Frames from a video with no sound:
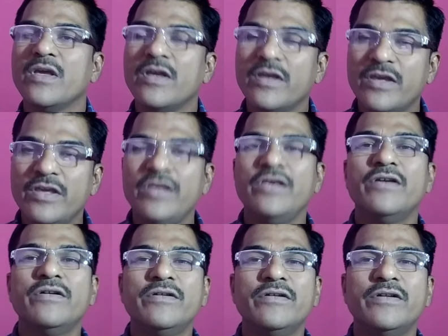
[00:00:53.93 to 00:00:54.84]

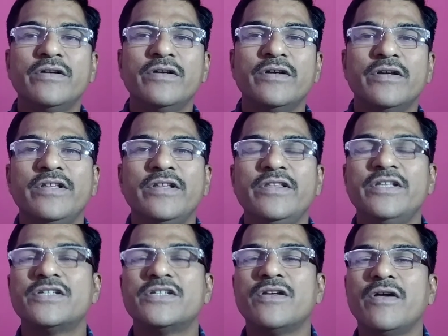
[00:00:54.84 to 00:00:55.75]
Here in
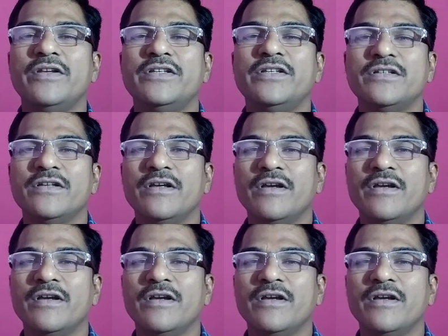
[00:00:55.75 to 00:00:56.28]
this sonnet,